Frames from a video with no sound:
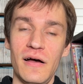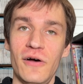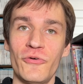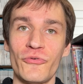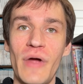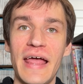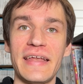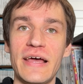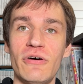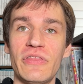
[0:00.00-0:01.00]
All right,
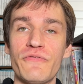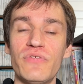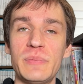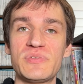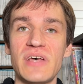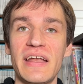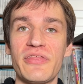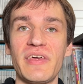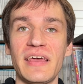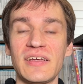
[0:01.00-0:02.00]
now on the flip side of
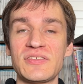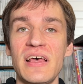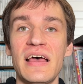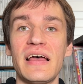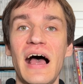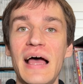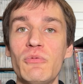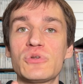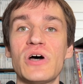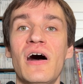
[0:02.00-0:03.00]
things, I
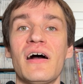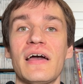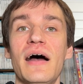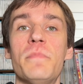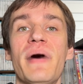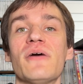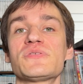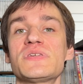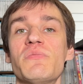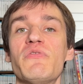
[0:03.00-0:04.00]
will talk about
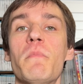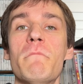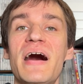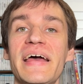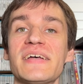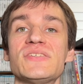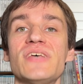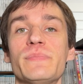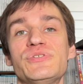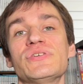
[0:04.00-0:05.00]
some of my
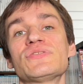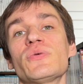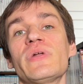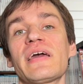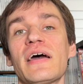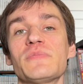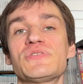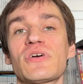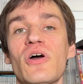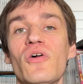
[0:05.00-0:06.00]
exceptions when it comes
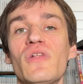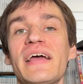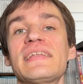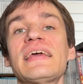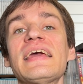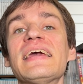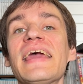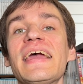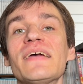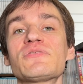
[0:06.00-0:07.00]
to collecting
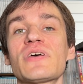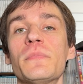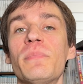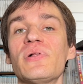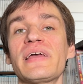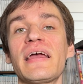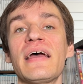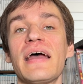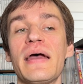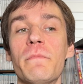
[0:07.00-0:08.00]
games complete
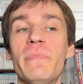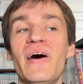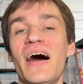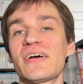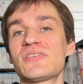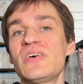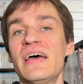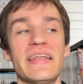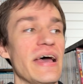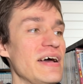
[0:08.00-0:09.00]
in box.
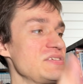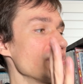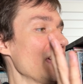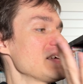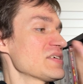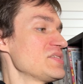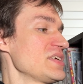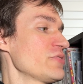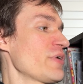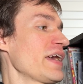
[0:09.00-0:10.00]
Now, as you guys can
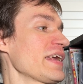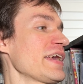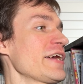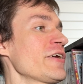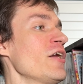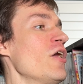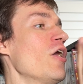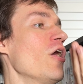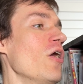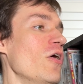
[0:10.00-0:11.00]
see right here,
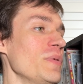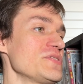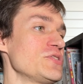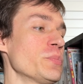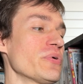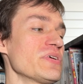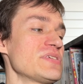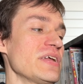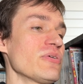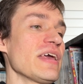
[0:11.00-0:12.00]
all my Super
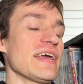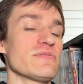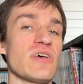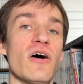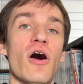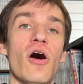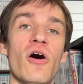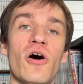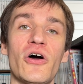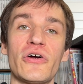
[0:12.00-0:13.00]
Nintendo games
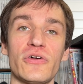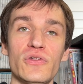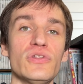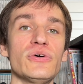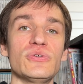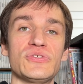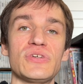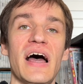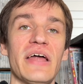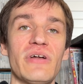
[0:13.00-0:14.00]
are loose.
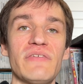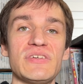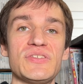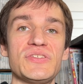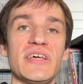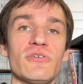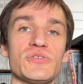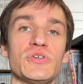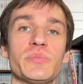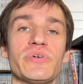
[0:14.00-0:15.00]
I don't have a single
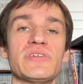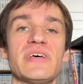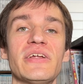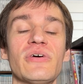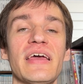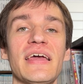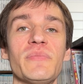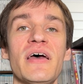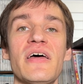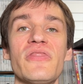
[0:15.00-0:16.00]
Super Nintendo game
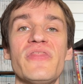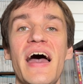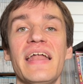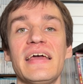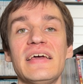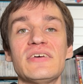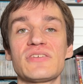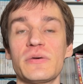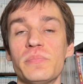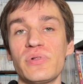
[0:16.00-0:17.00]
that is
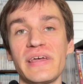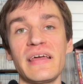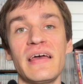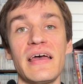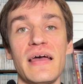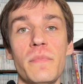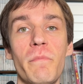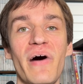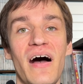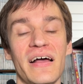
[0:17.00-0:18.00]
complete in
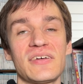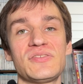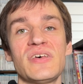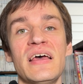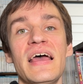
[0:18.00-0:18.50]
box.